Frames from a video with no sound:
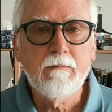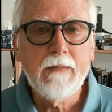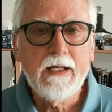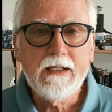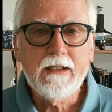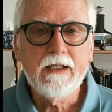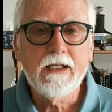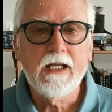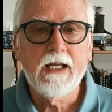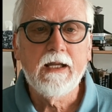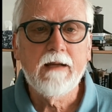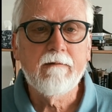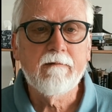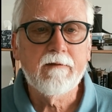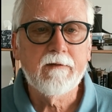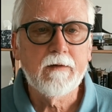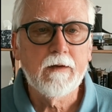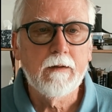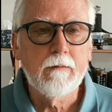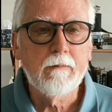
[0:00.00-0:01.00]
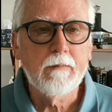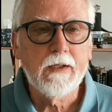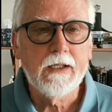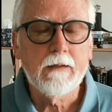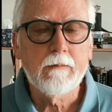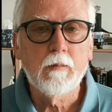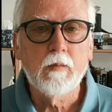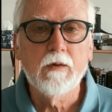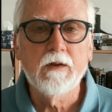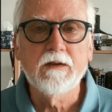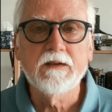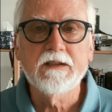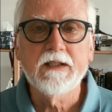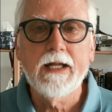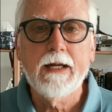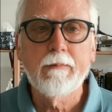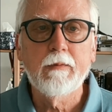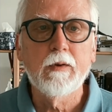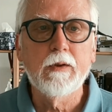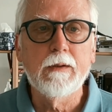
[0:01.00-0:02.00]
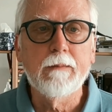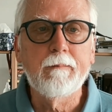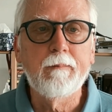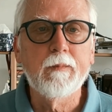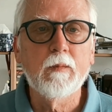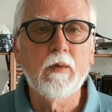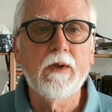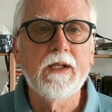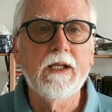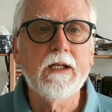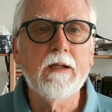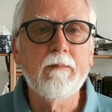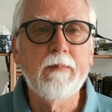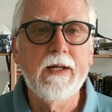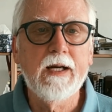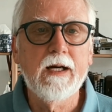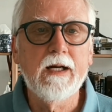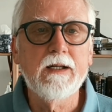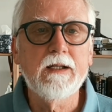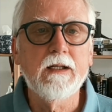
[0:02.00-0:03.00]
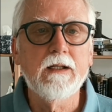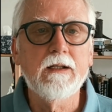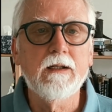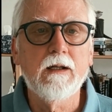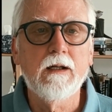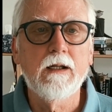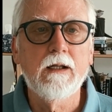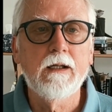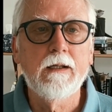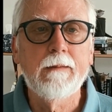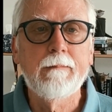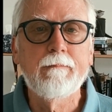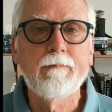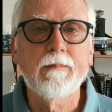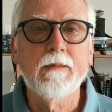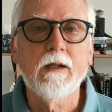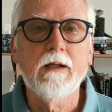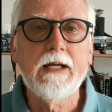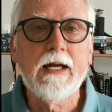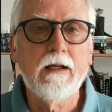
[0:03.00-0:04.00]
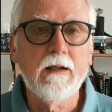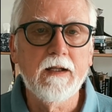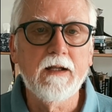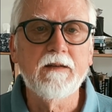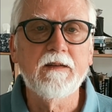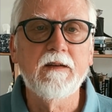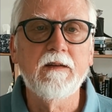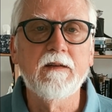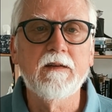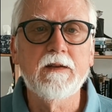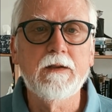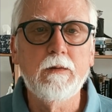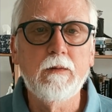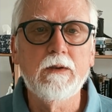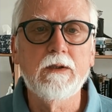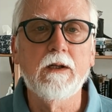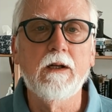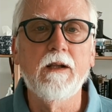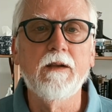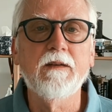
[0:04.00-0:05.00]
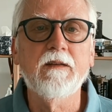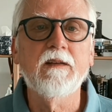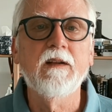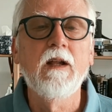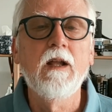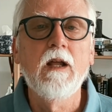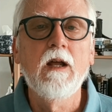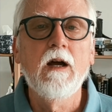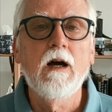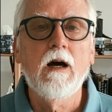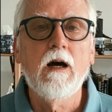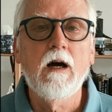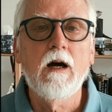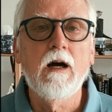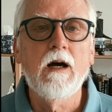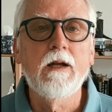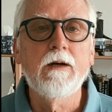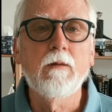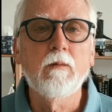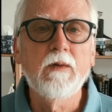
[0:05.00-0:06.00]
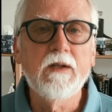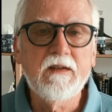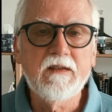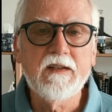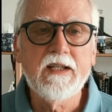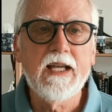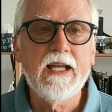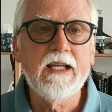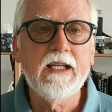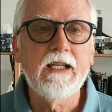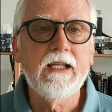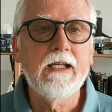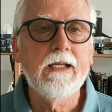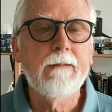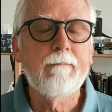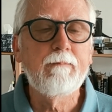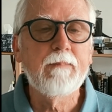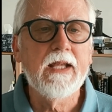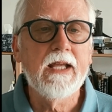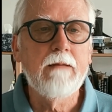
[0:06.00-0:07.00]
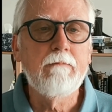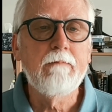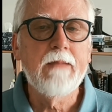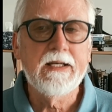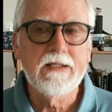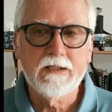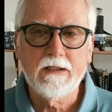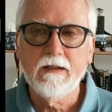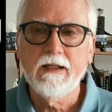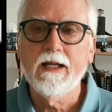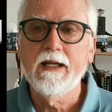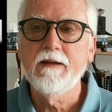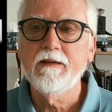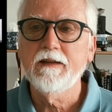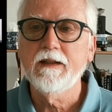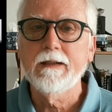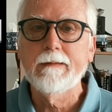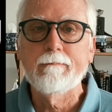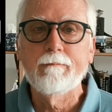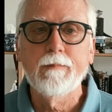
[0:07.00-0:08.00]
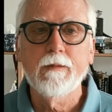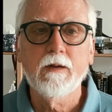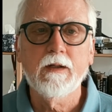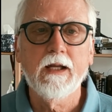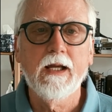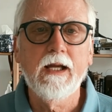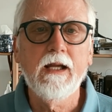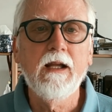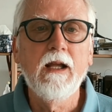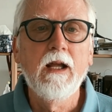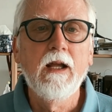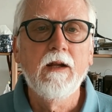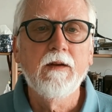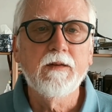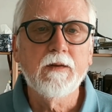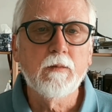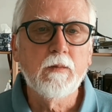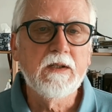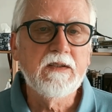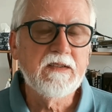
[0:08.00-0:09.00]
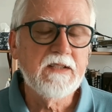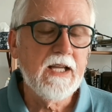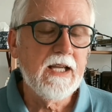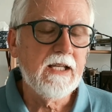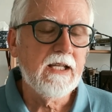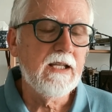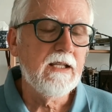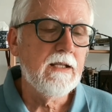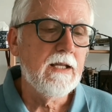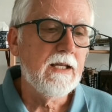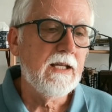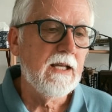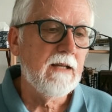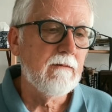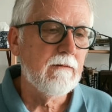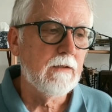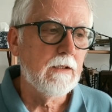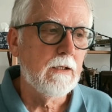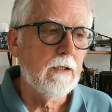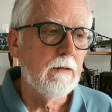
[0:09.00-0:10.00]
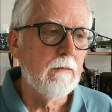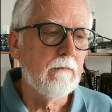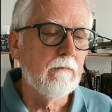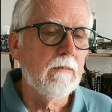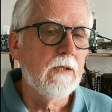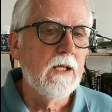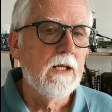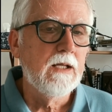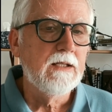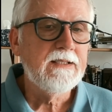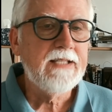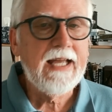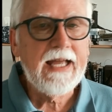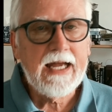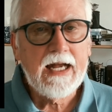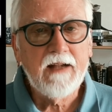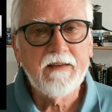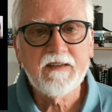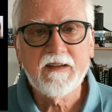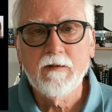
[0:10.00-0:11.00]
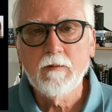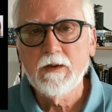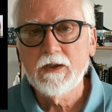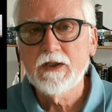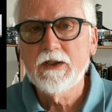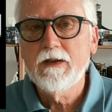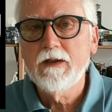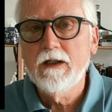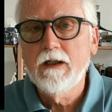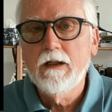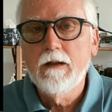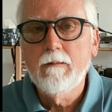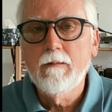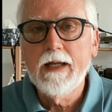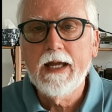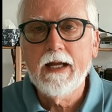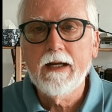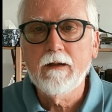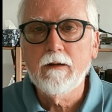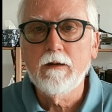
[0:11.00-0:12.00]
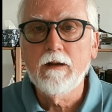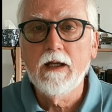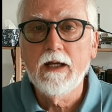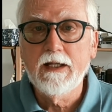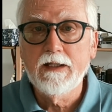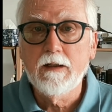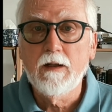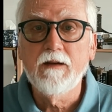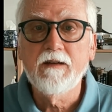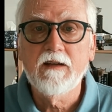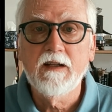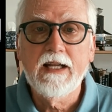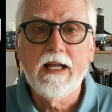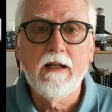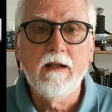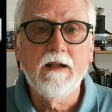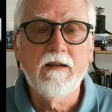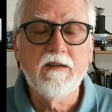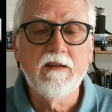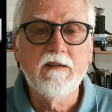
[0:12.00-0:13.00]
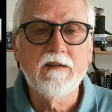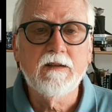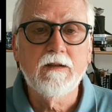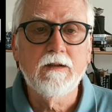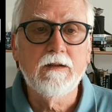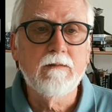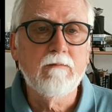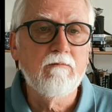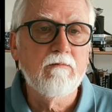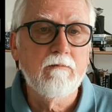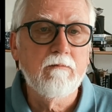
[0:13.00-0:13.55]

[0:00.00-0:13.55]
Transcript: mainly came from Blakemore's lab group, where they compared um, adolescents to adults on risk taking and mentalizing. Okay, so risk taking, they gave them tasks in which um, adult, adults and adolescents could